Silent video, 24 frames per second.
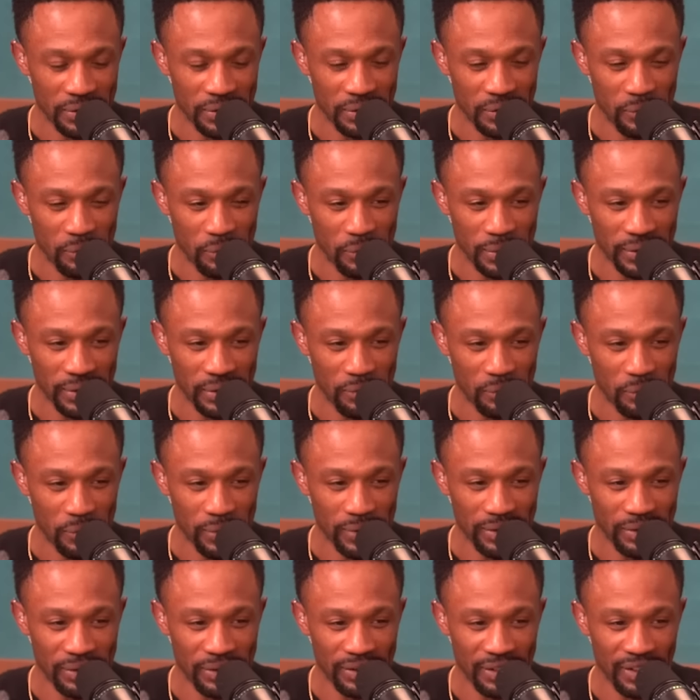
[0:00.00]
do you, go, what, like,
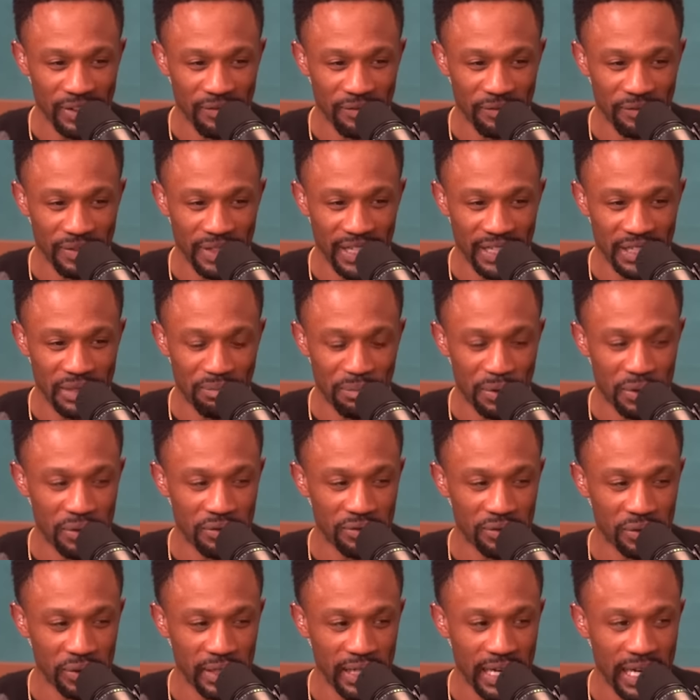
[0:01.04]
what, if that's
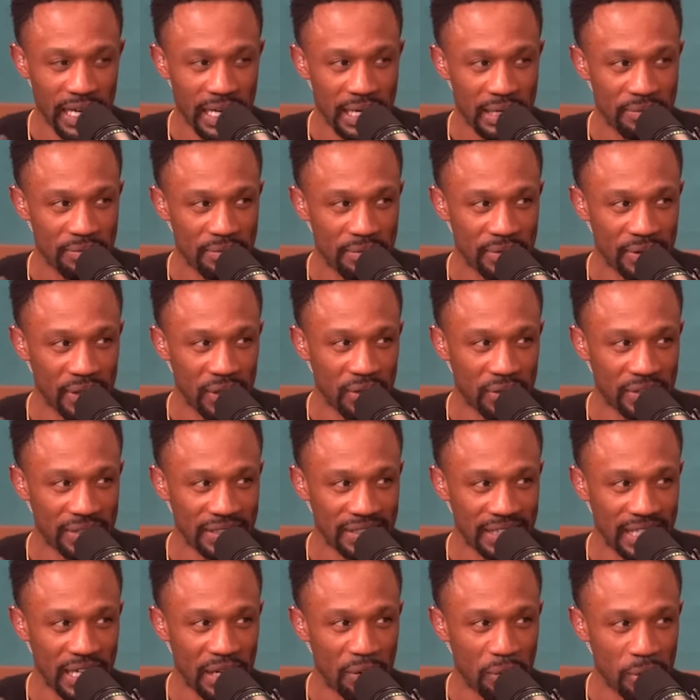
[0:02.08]
beautiful game, Golden
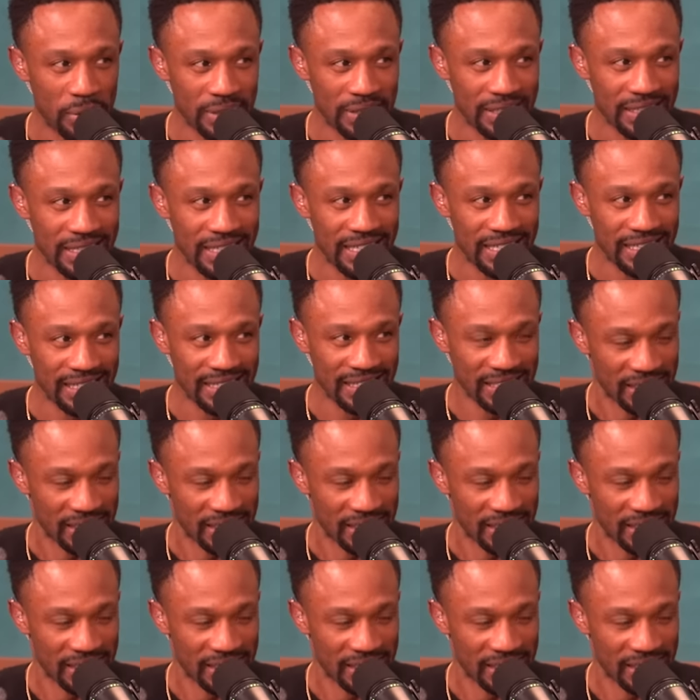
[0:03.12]
State. What's the Knicks